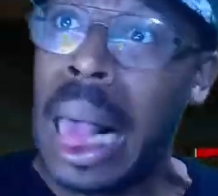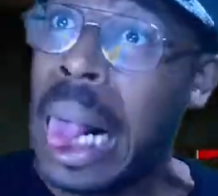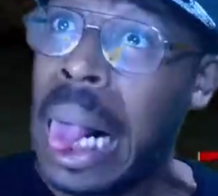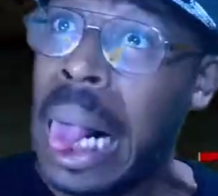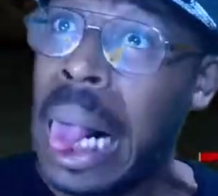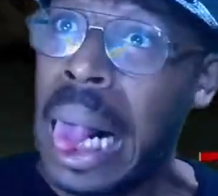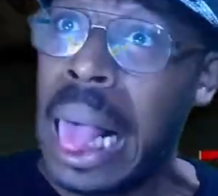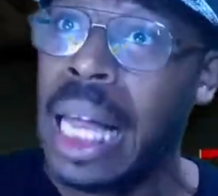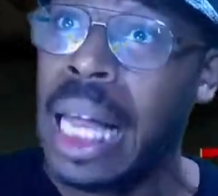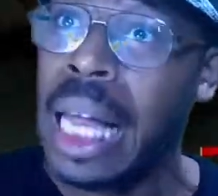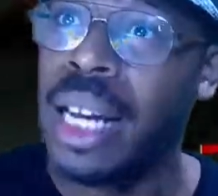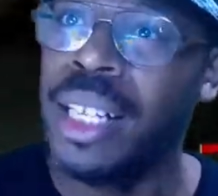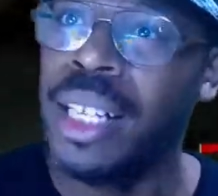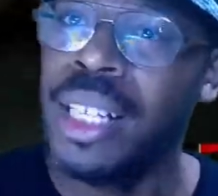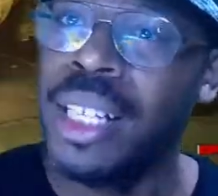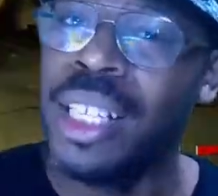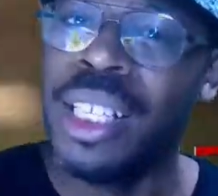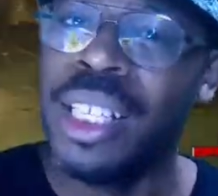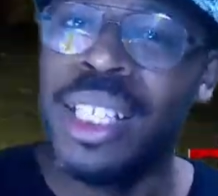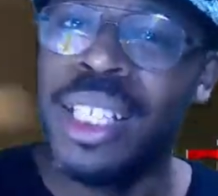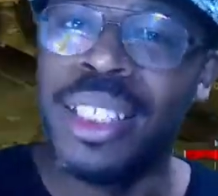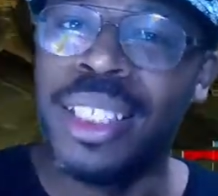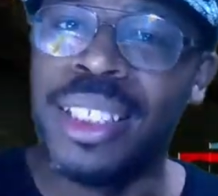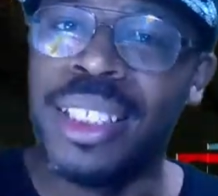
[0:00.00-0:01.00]

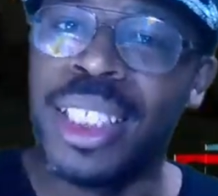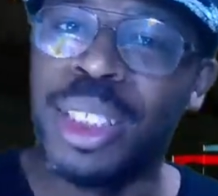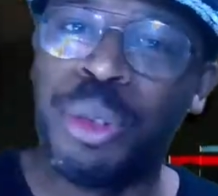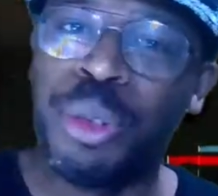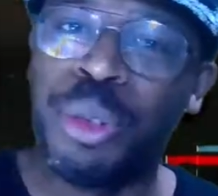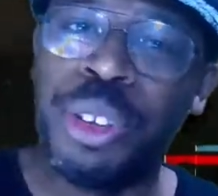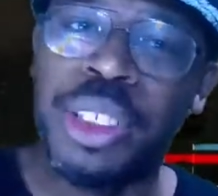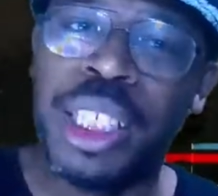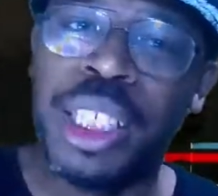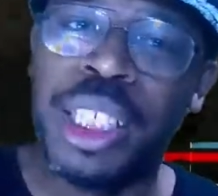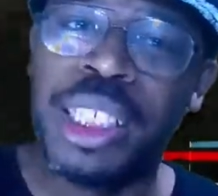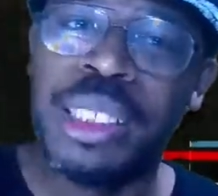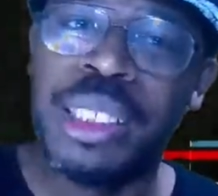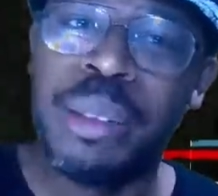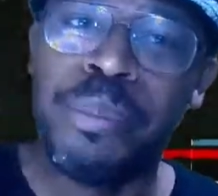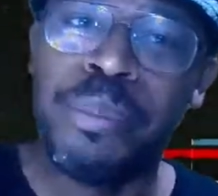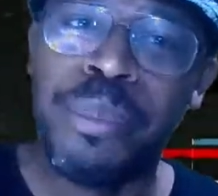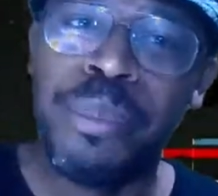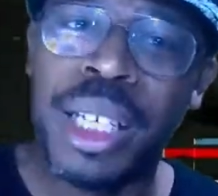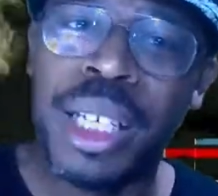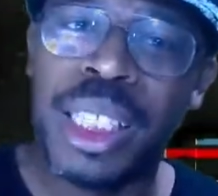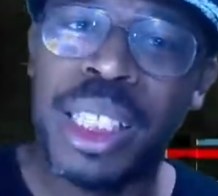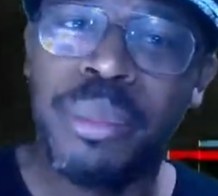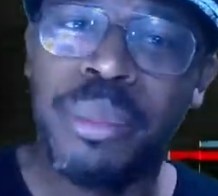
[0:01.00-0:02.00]
and that's when you're getting the
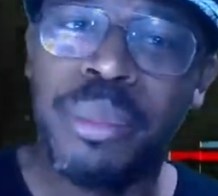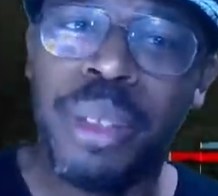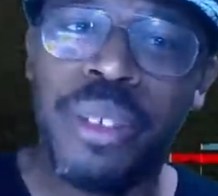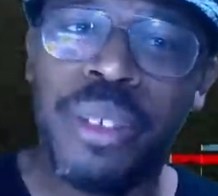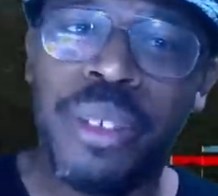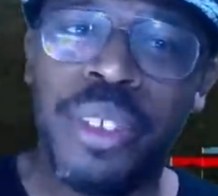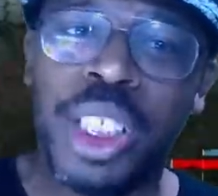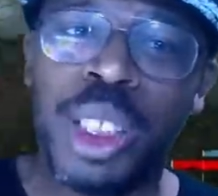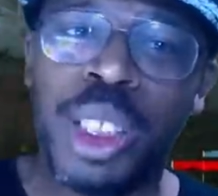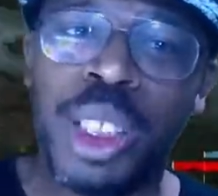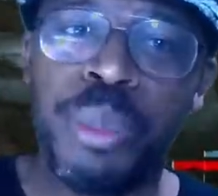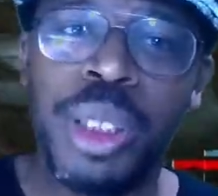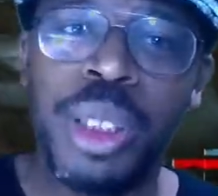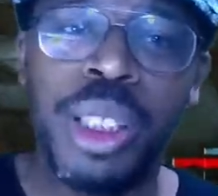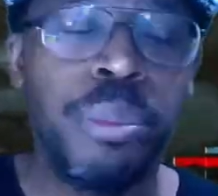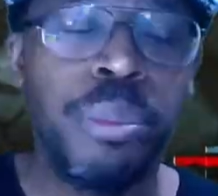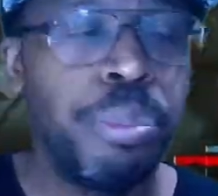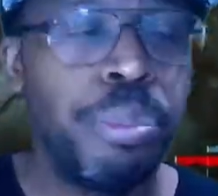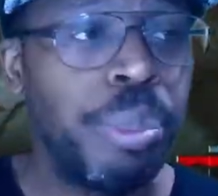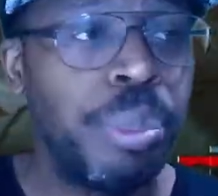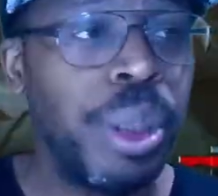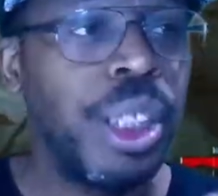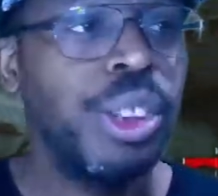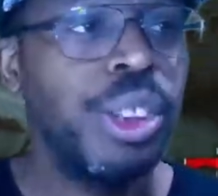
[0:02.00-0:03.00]
maximum of XP,
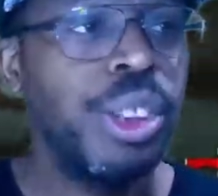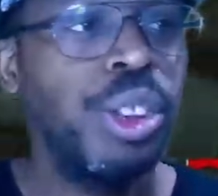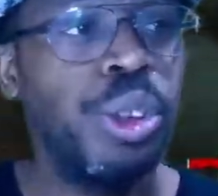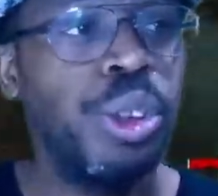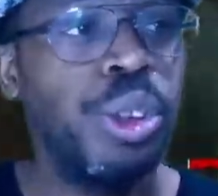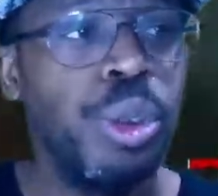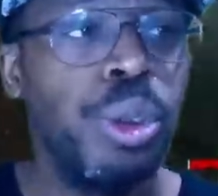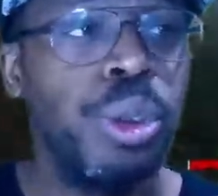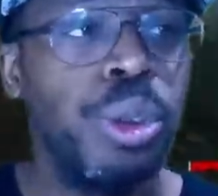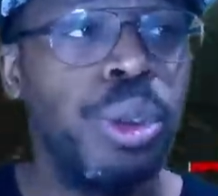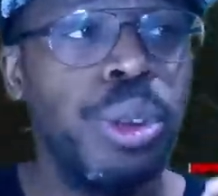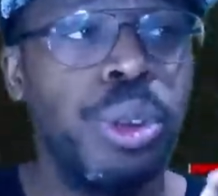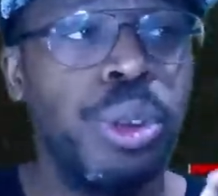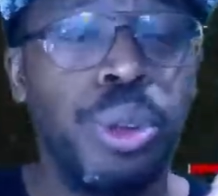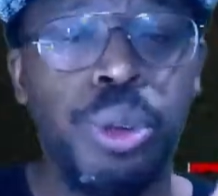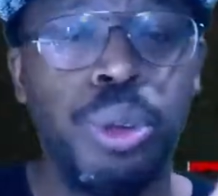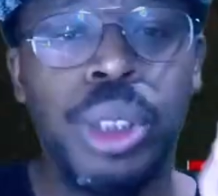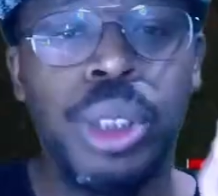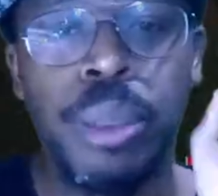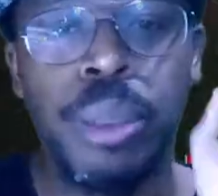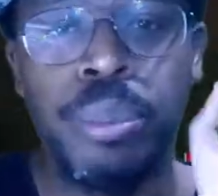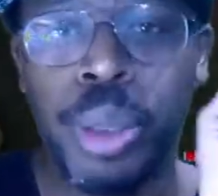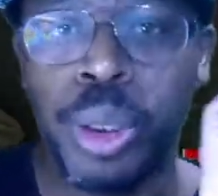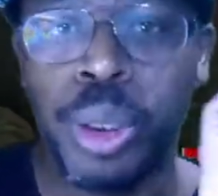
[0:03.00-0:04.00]
but you also do
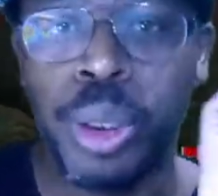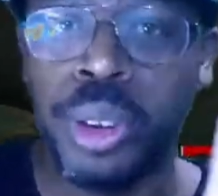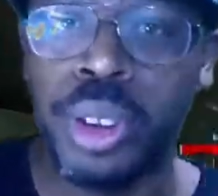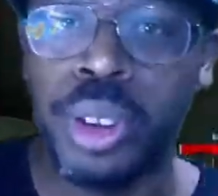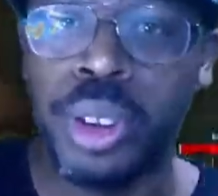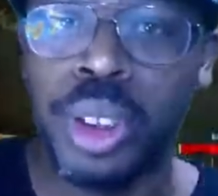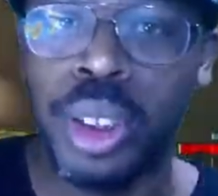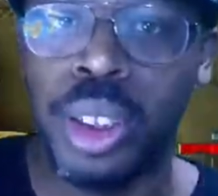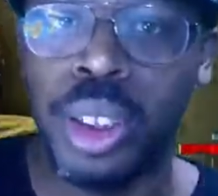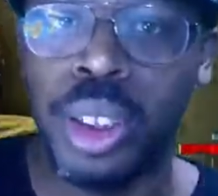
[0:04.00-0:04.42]
get bonuses